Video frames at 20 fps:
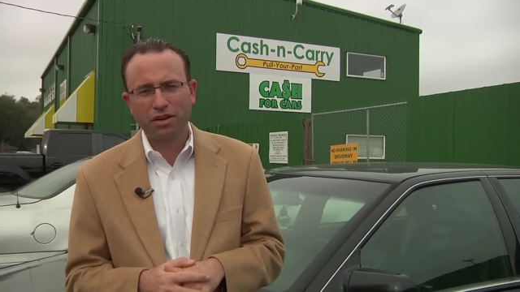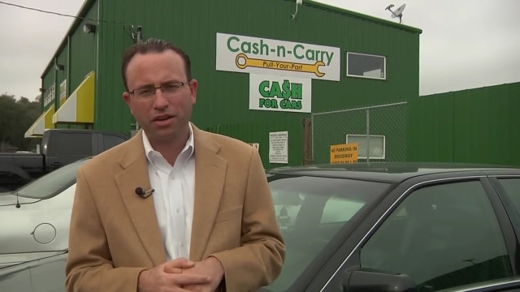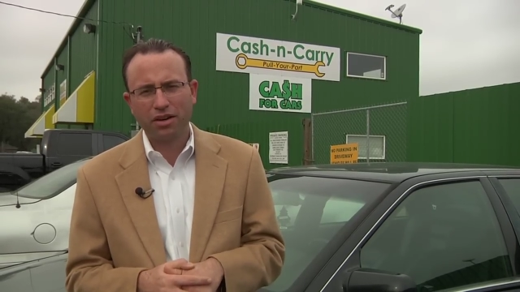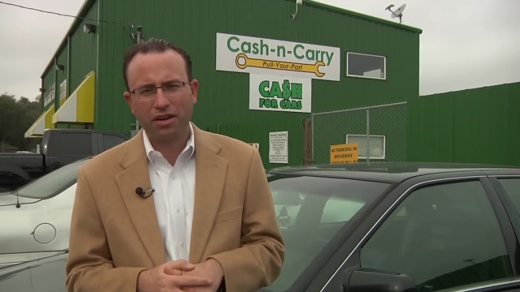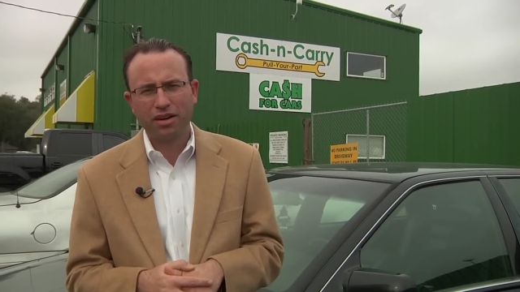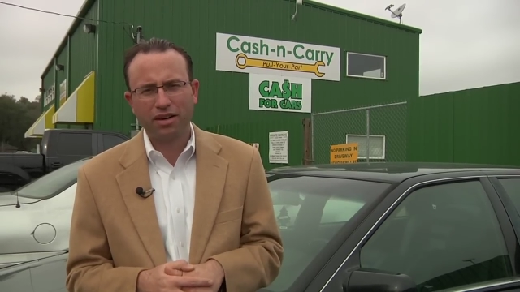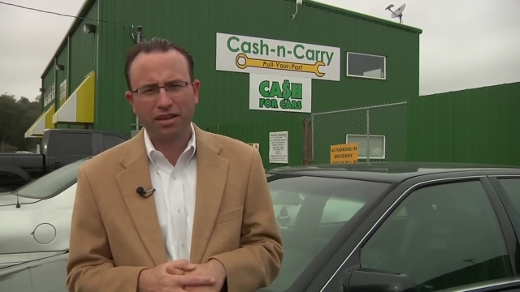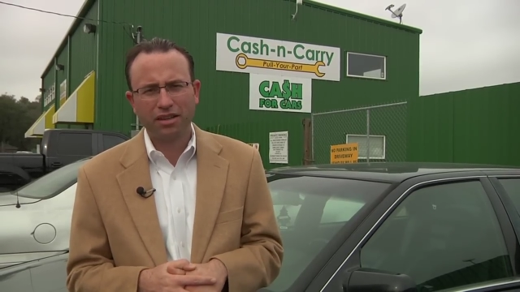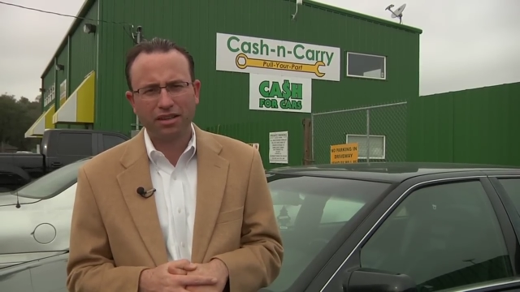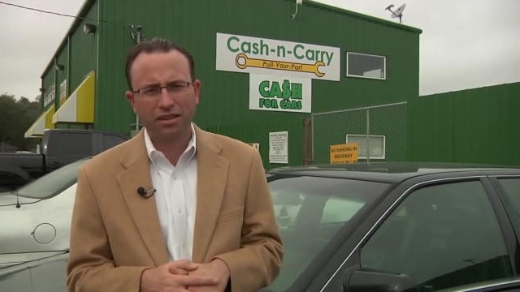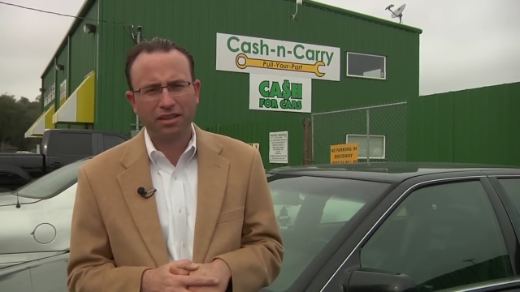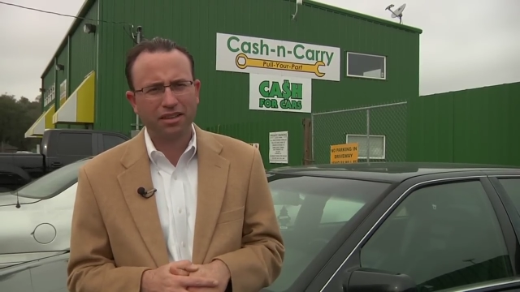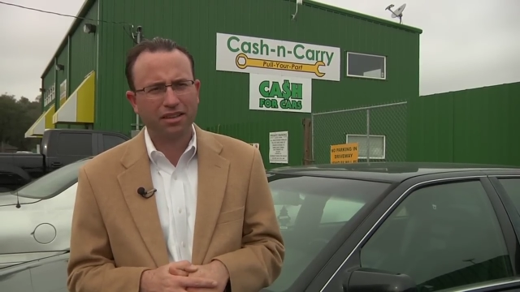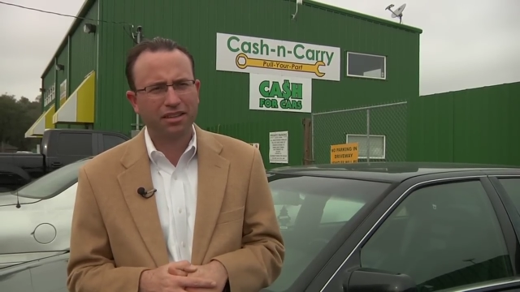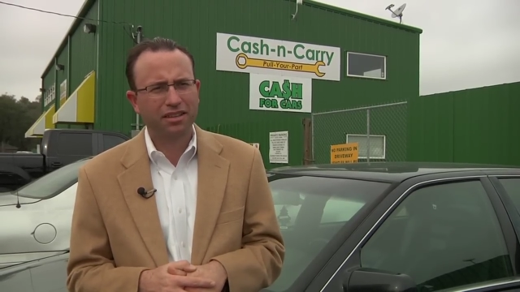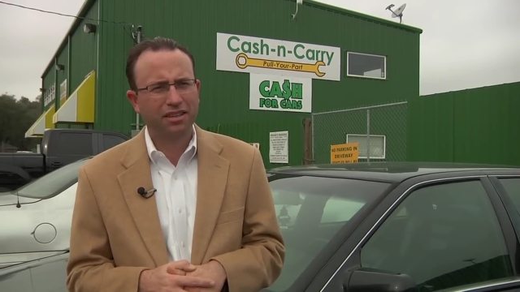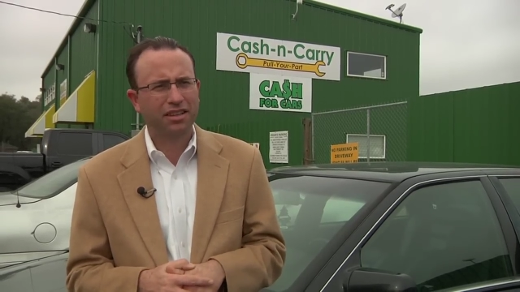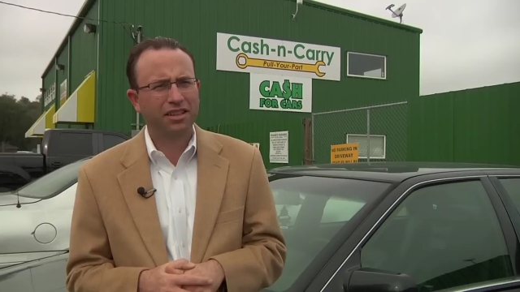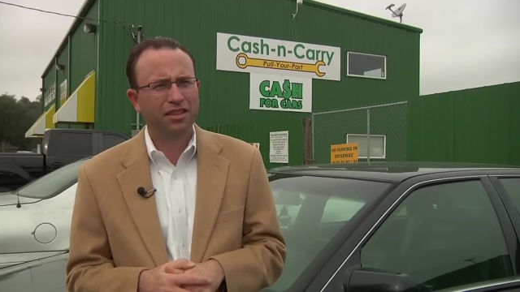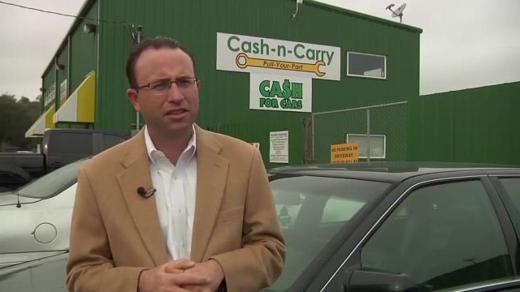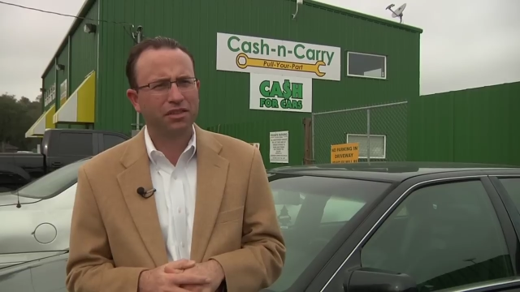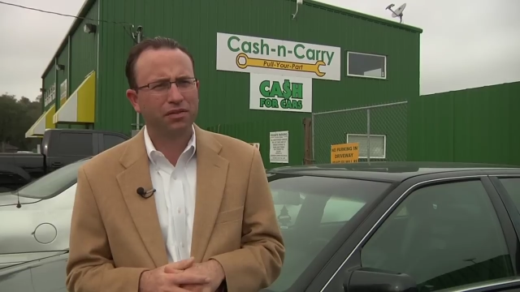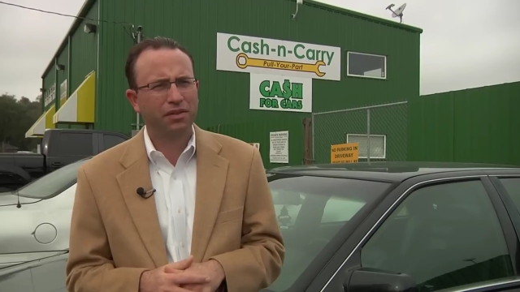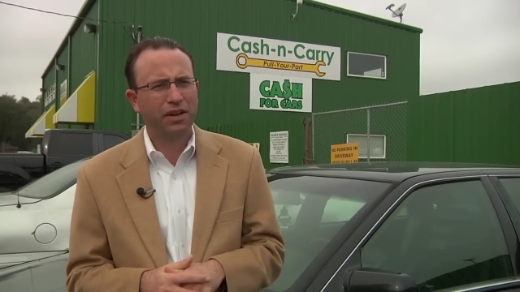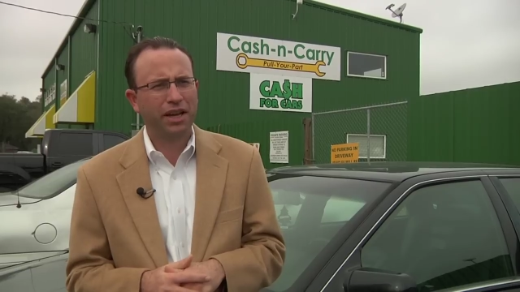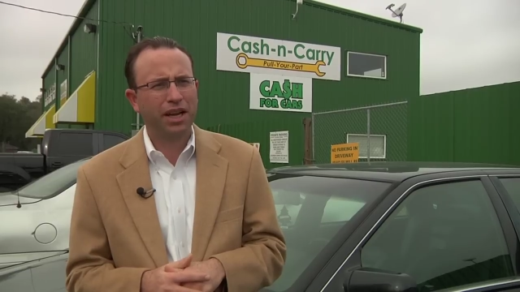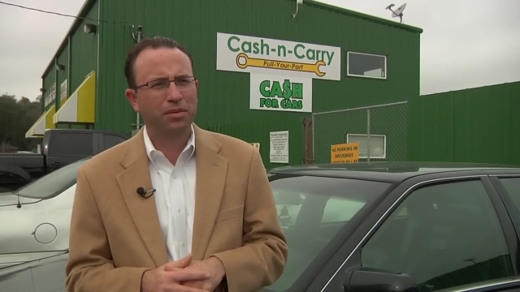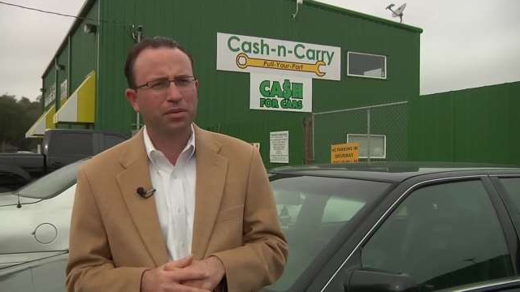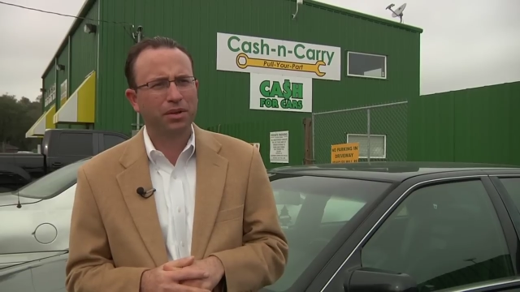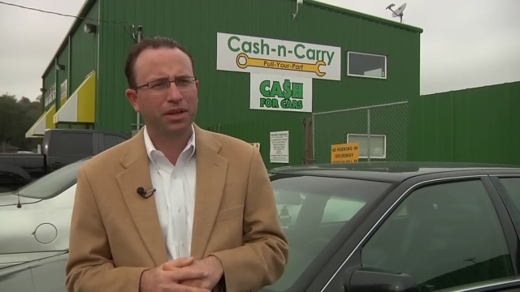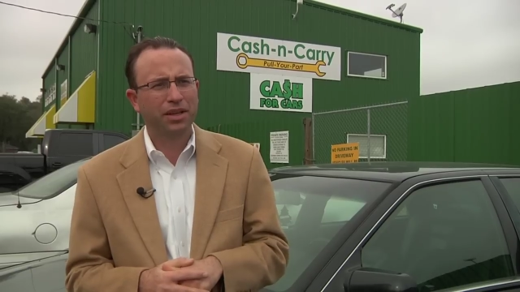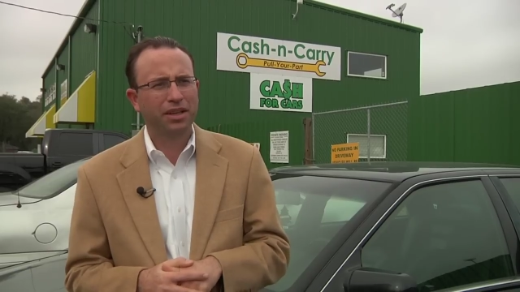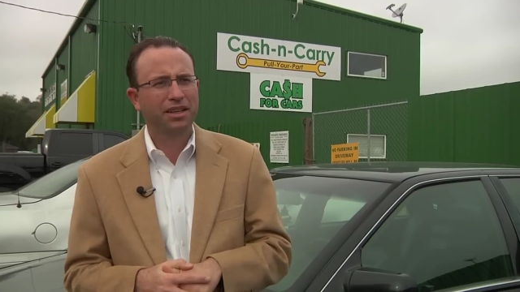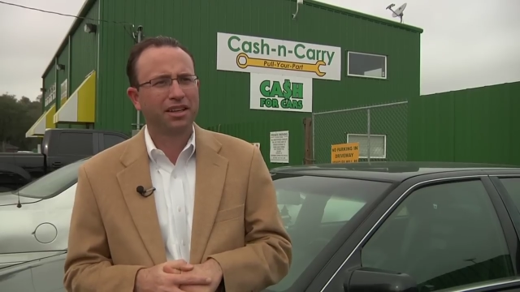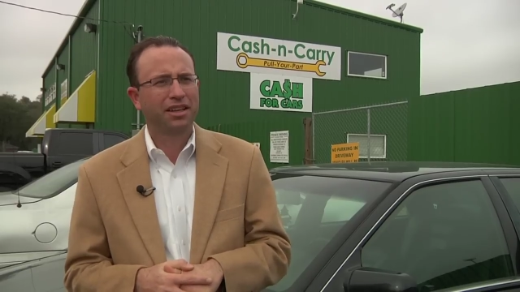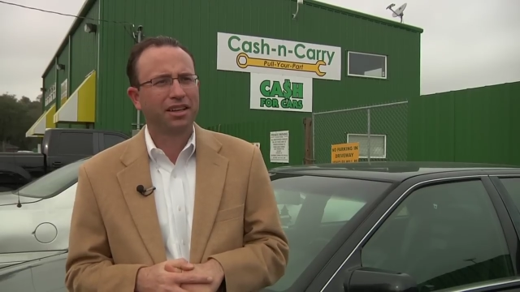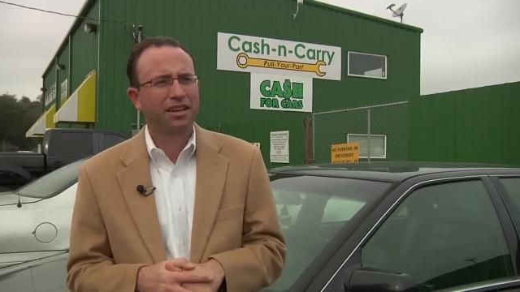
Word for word: card in the, in the family,